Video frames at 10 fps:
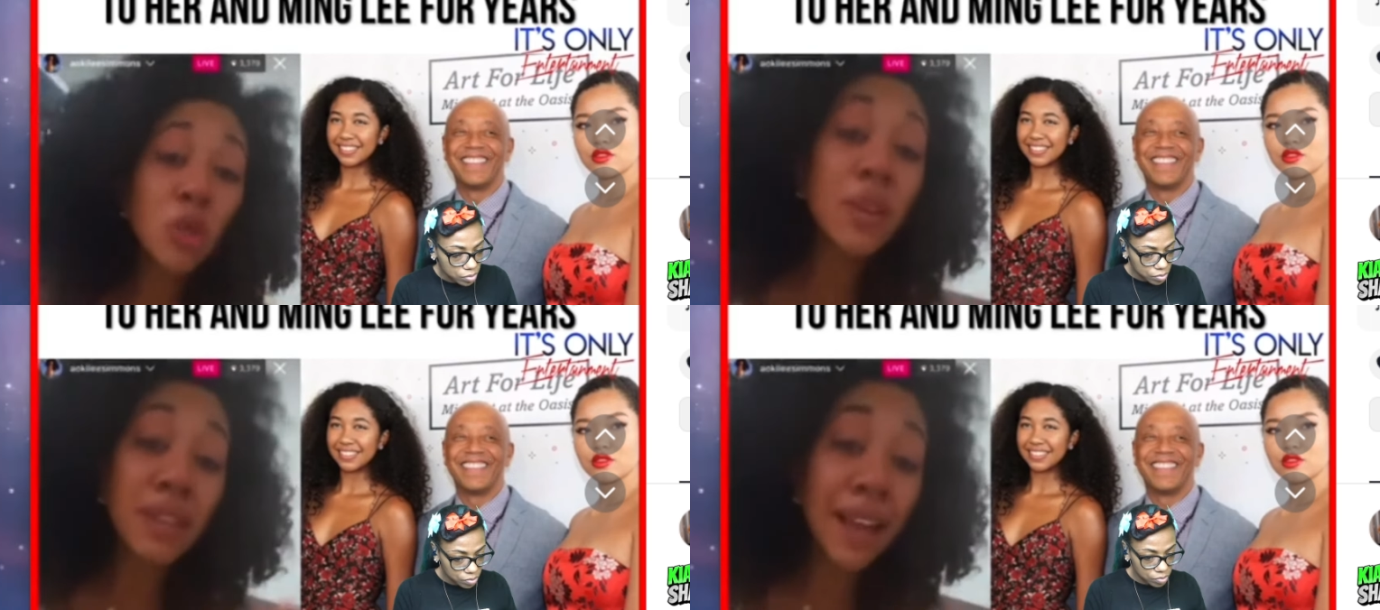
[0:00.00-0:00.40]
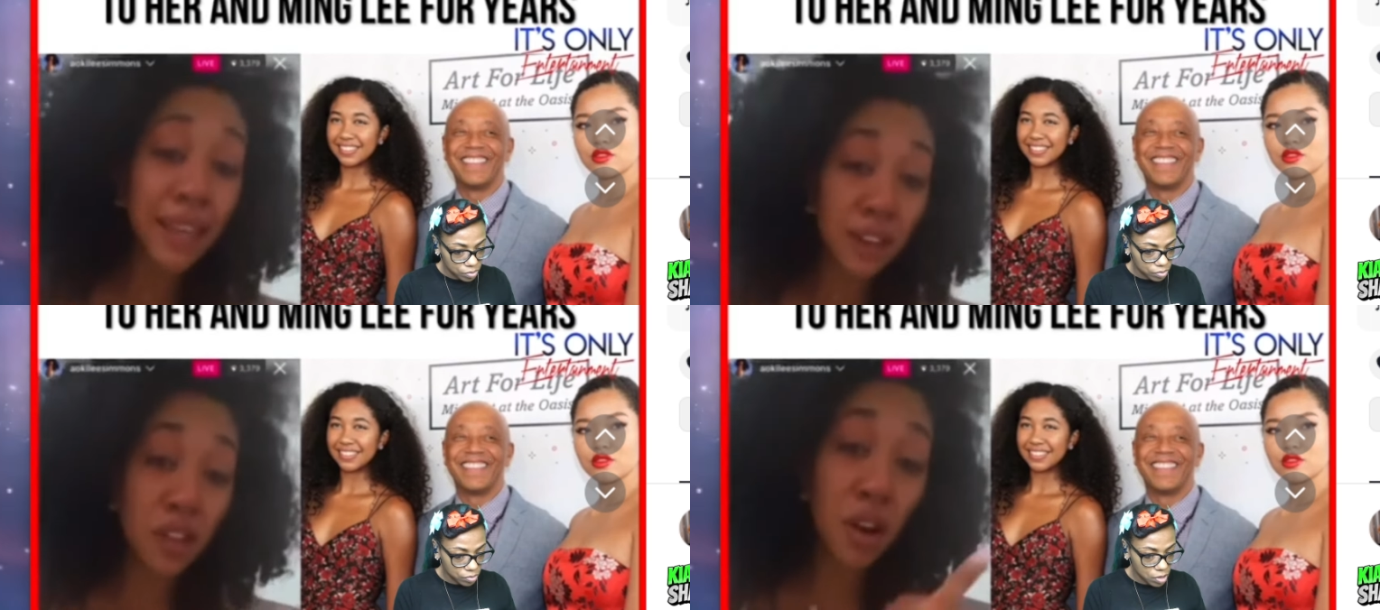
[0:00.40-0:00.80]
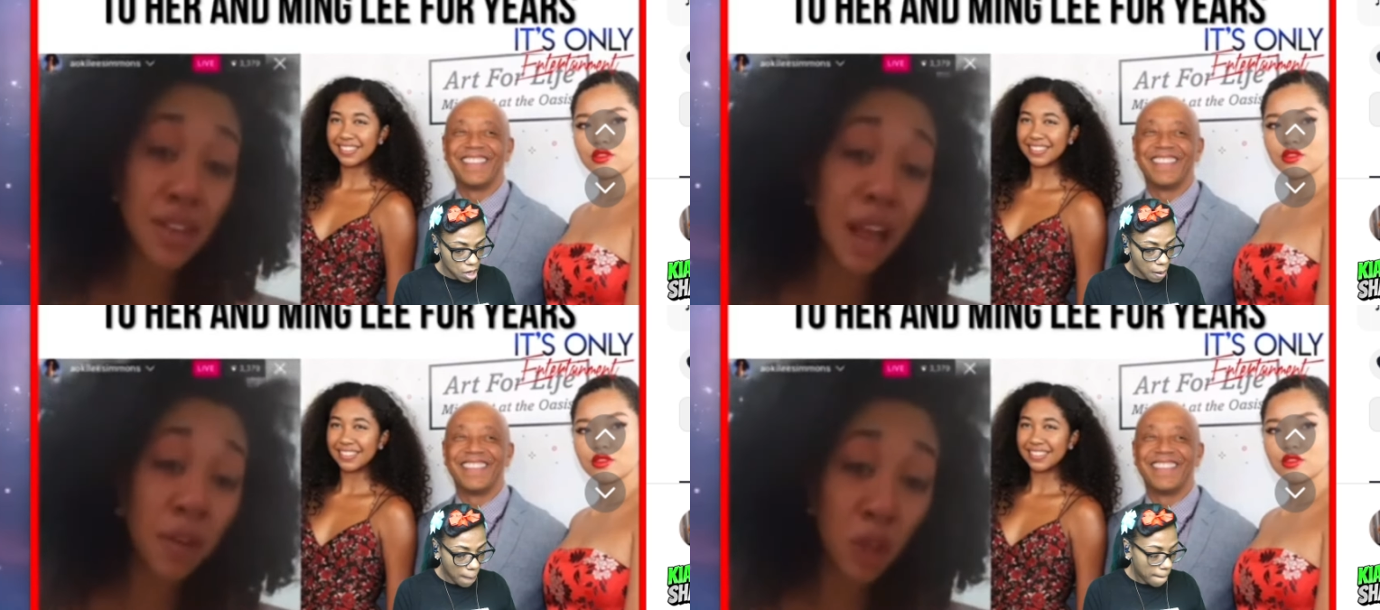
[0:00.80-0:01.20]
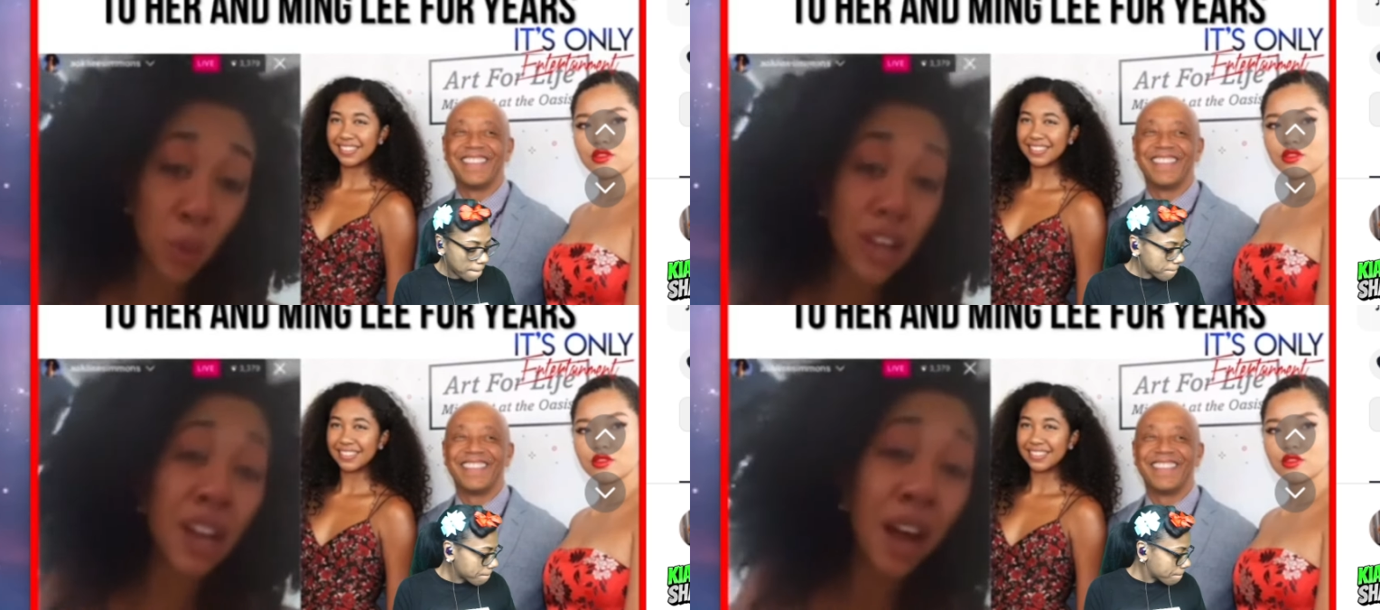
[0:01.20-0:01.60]
Speaker 1: for 2 seconds, he starts
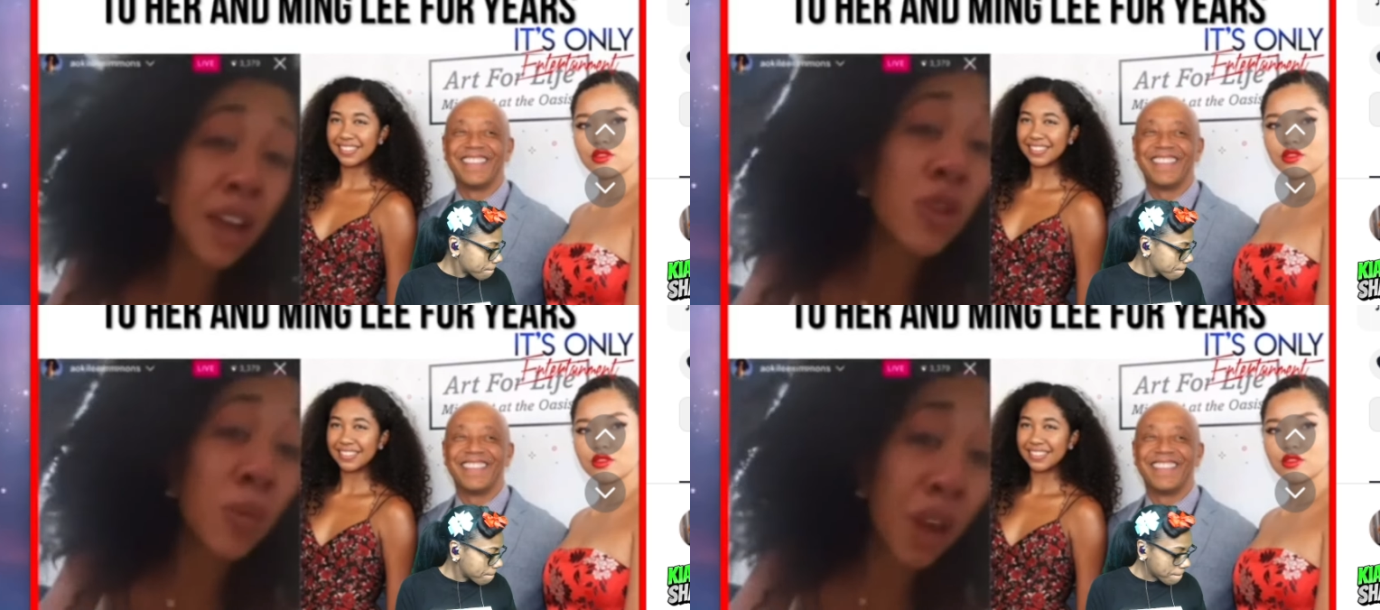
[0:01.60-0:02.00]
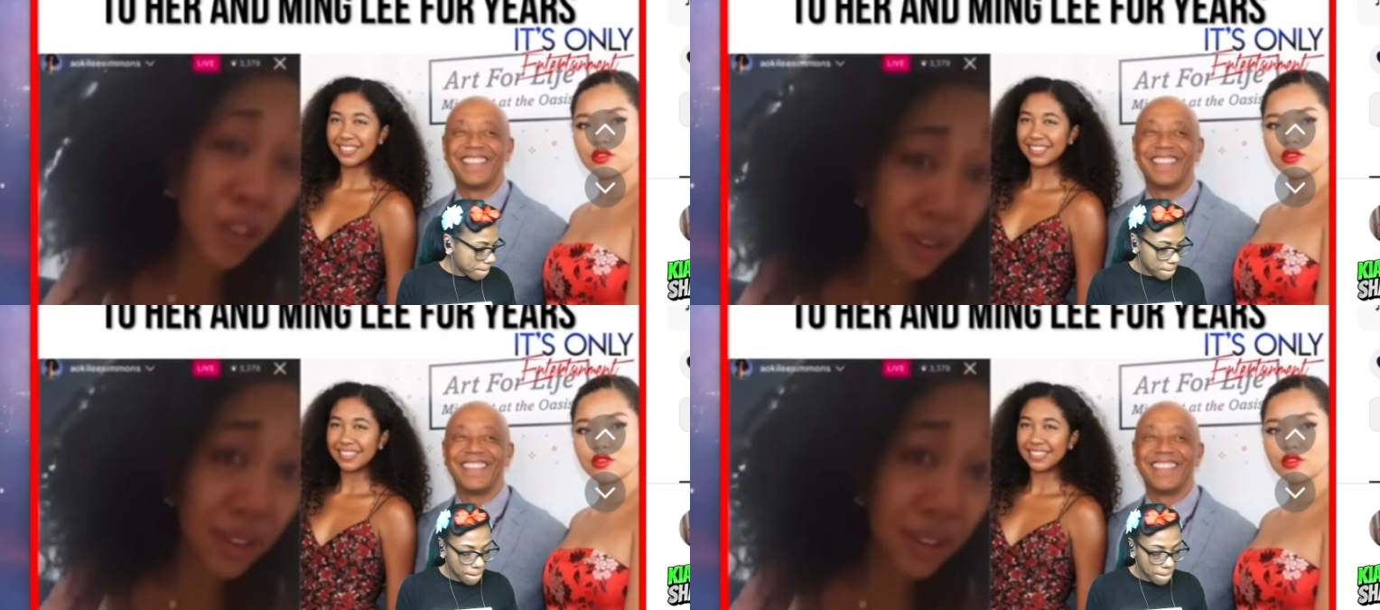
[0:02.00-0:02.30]
telling you what a cunt your